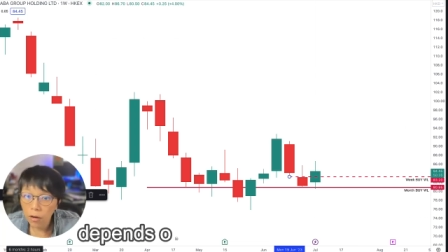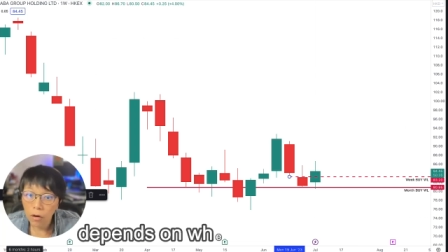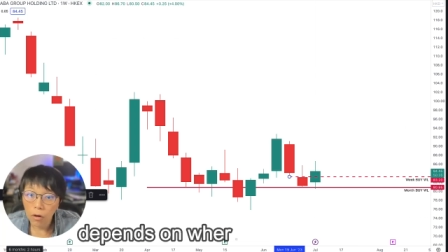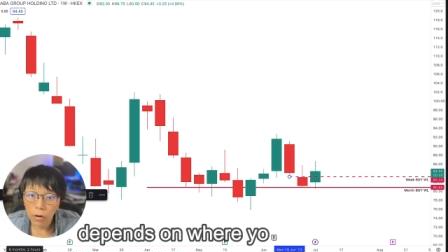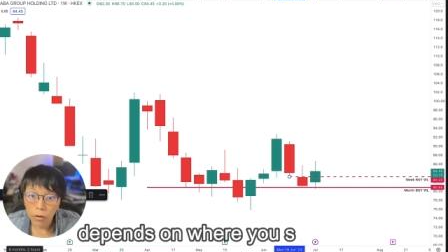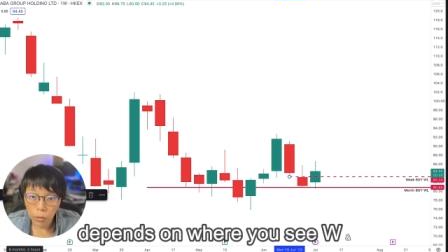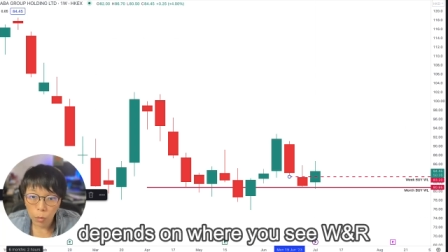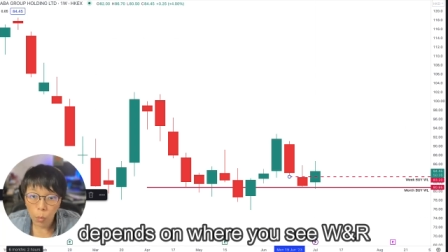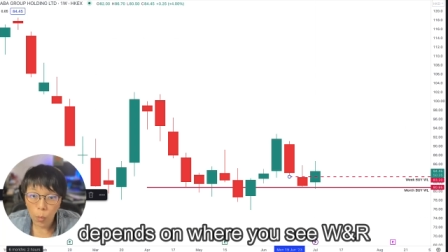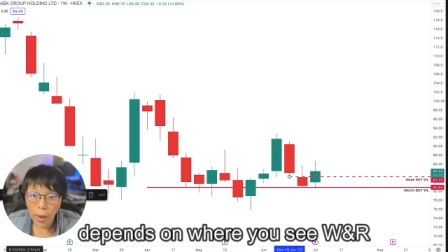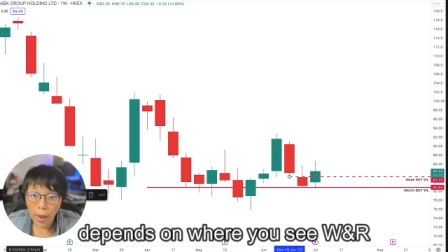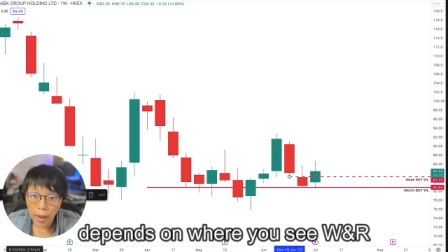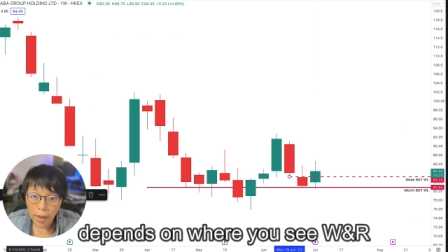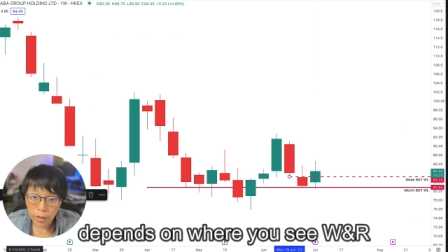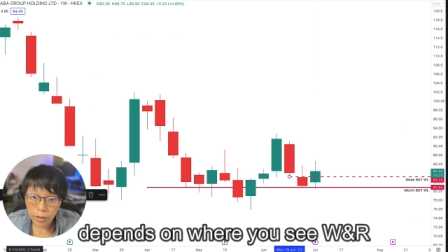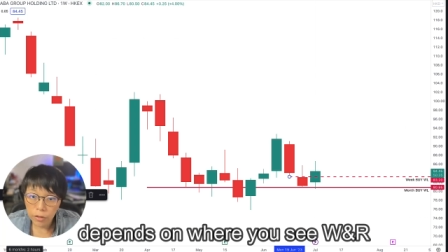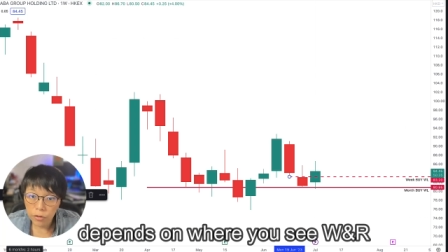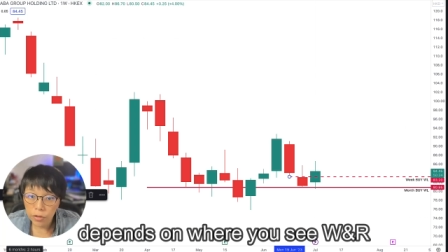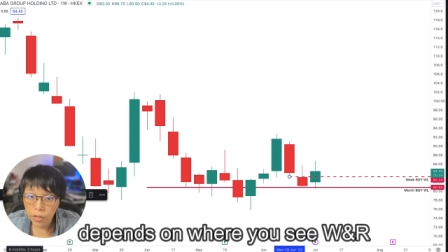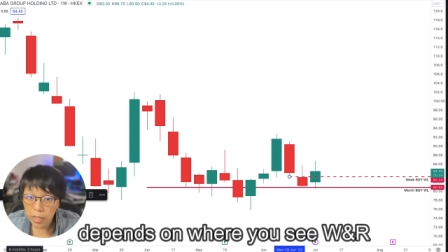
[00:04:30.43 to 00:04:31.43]
on where
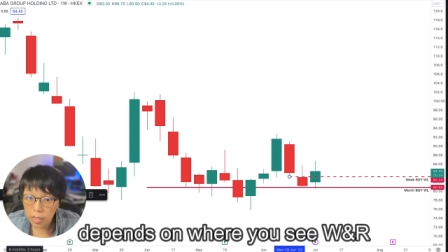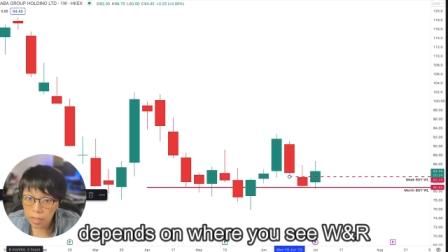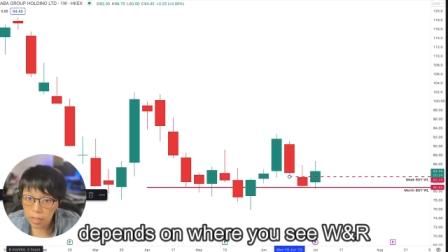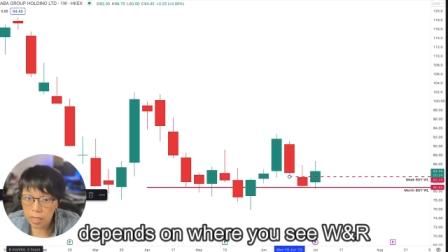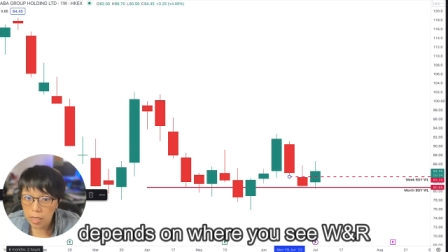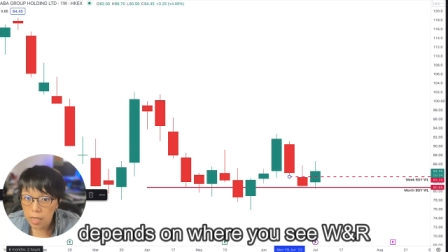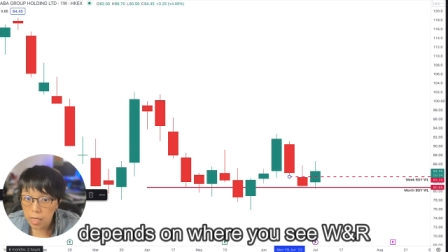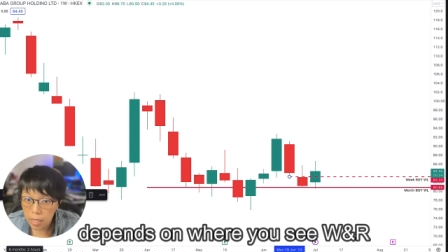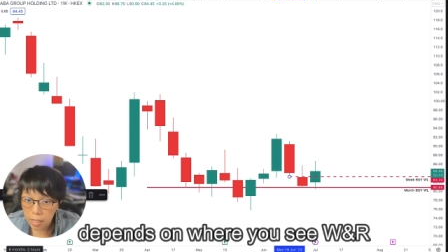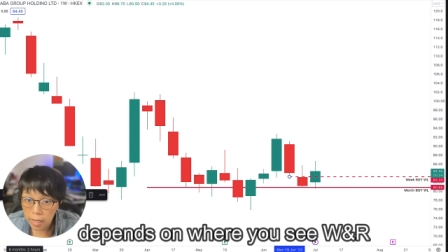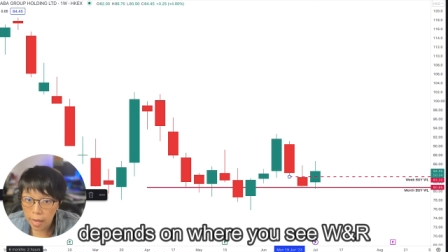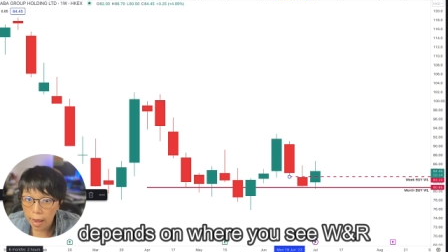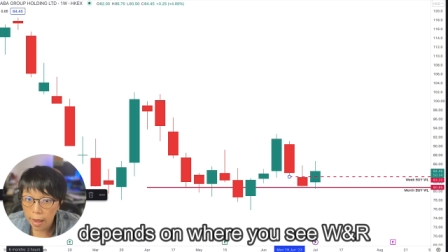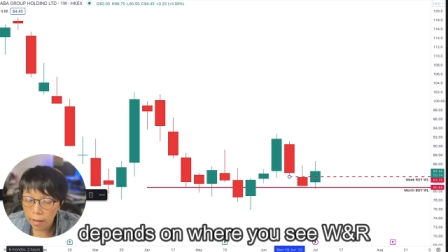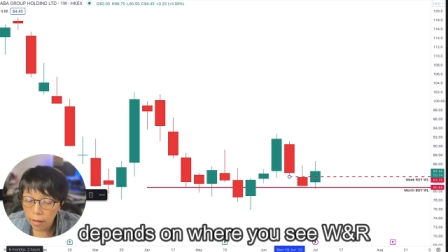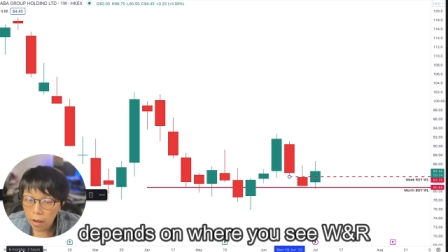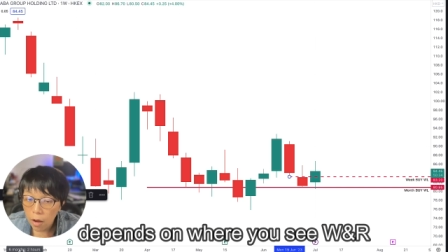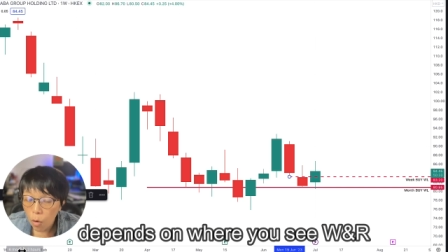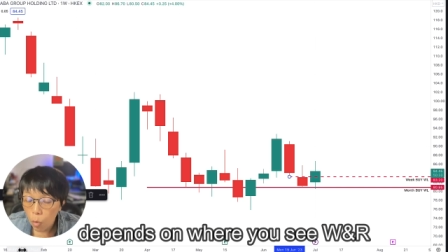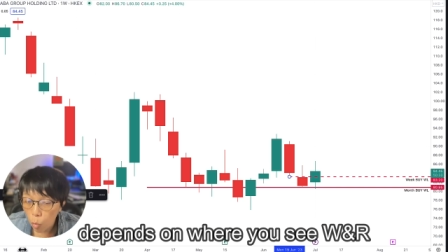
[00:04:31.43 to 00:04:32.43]
you see
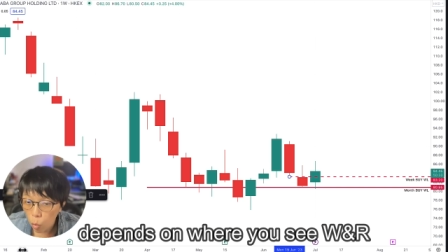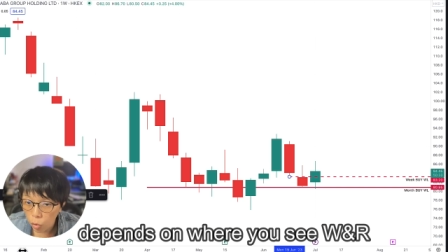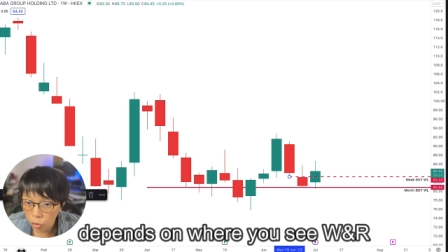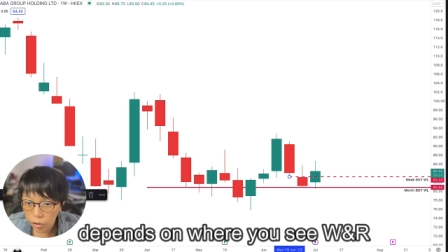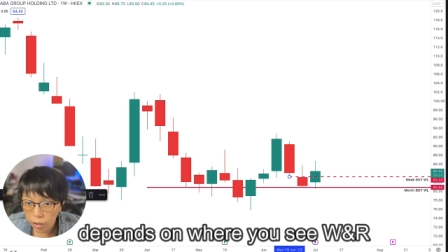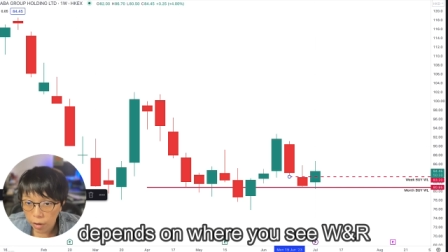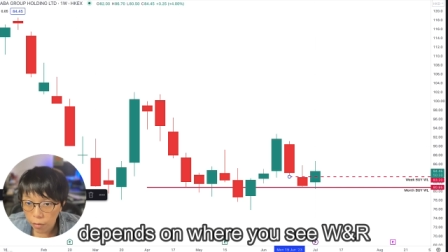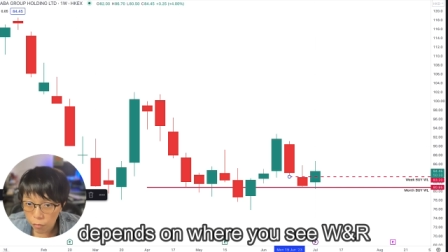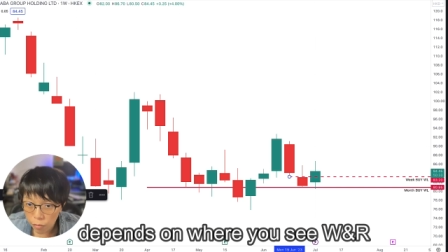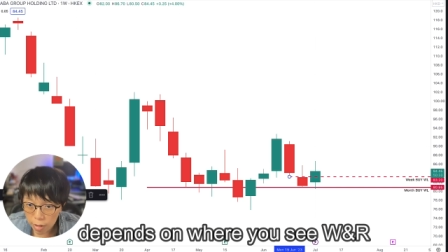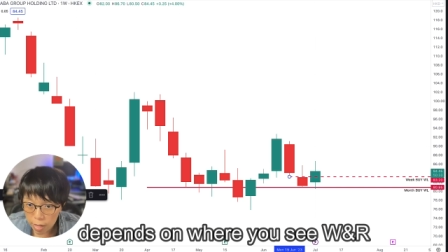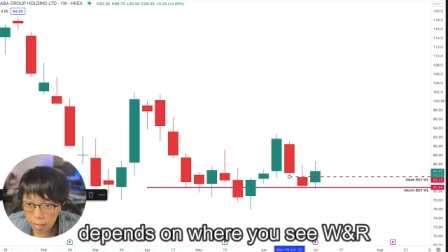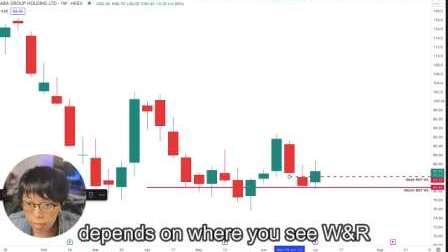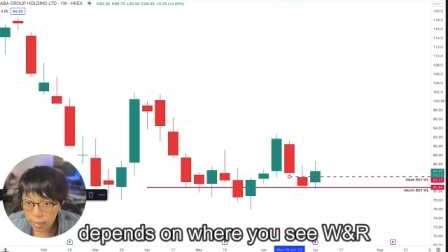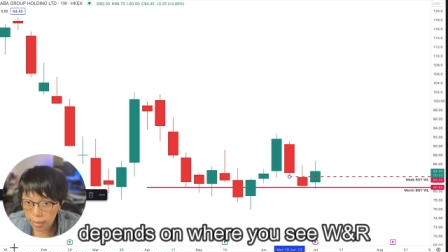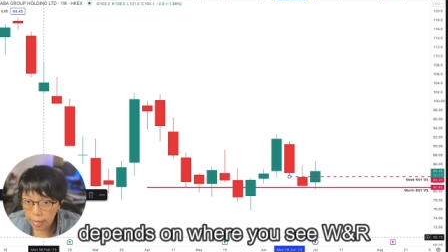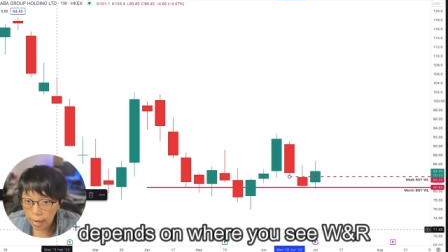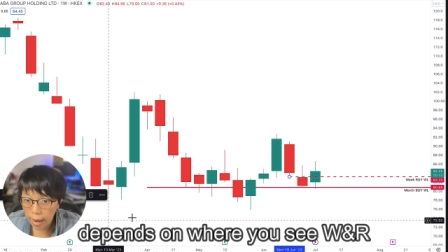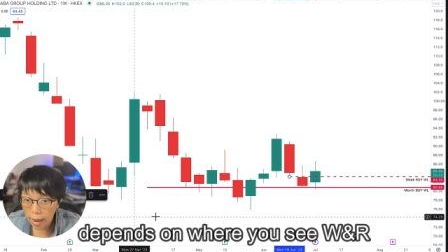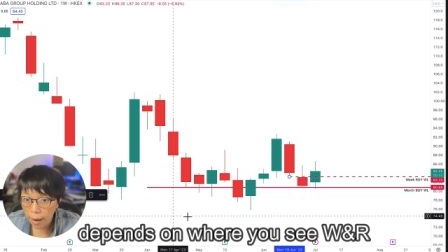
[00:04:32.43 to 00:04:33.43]
that wash and
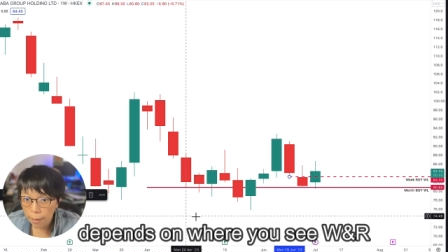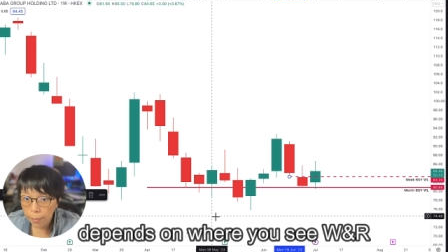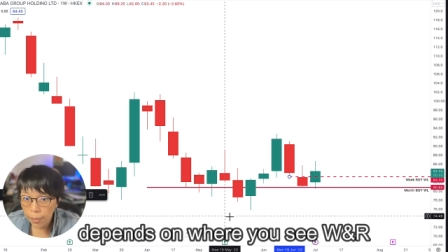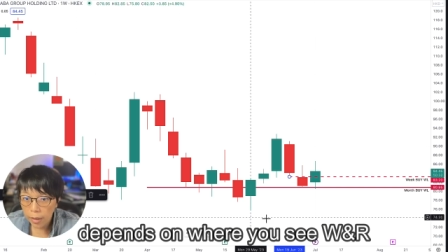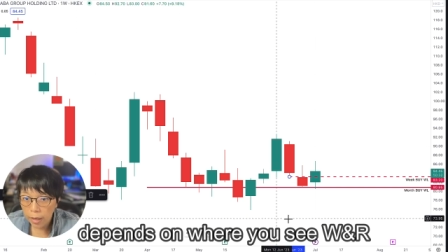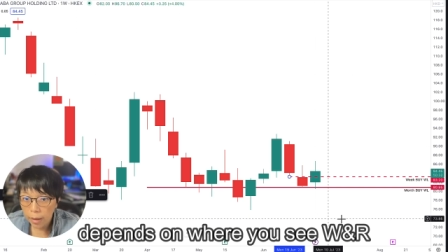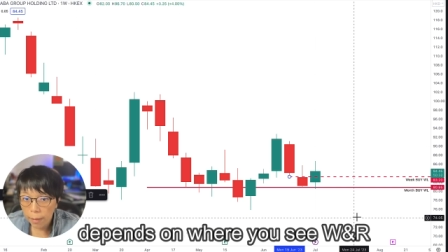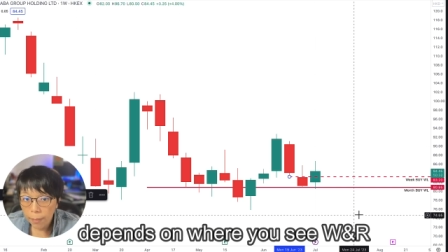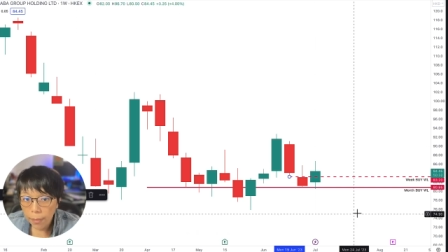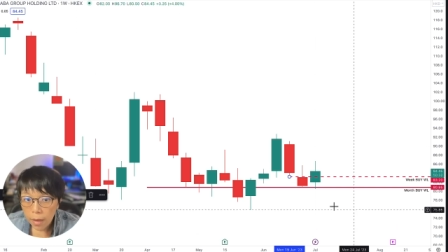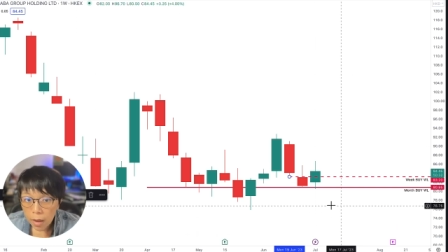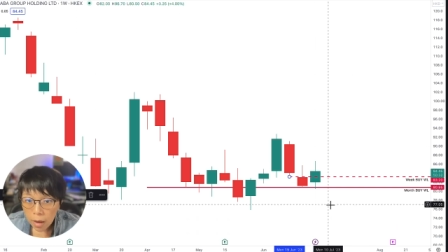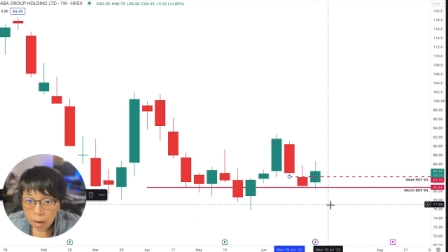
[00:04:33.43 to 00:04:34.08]
rinse happening.